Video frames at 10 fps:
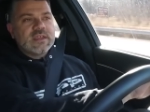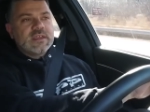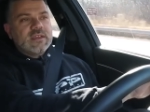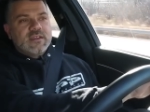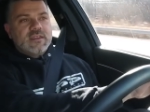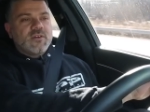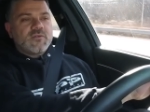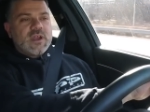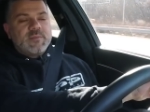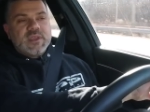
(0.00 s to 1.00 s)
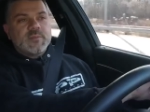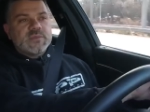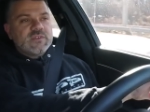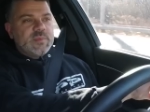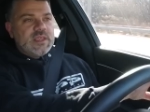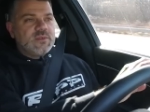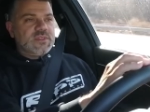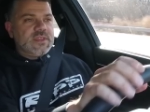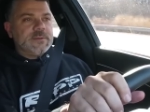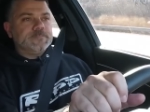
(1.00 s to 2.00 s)
ramping up the speed with it,
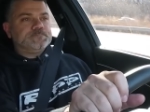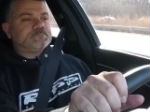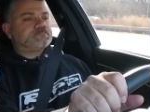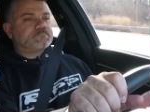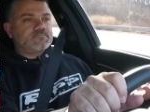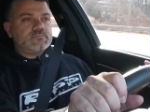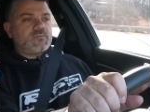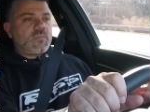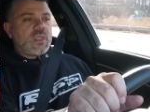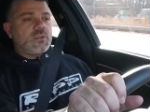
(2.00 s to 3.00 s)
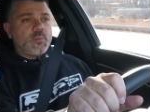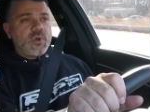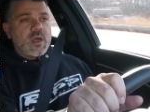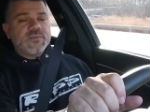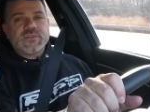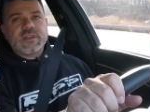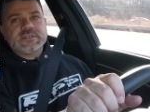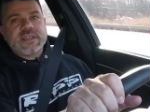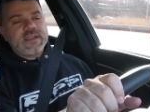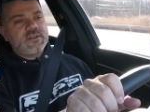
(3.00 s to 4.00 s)
no problems around
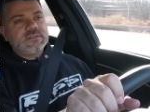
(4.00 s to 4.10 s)
town.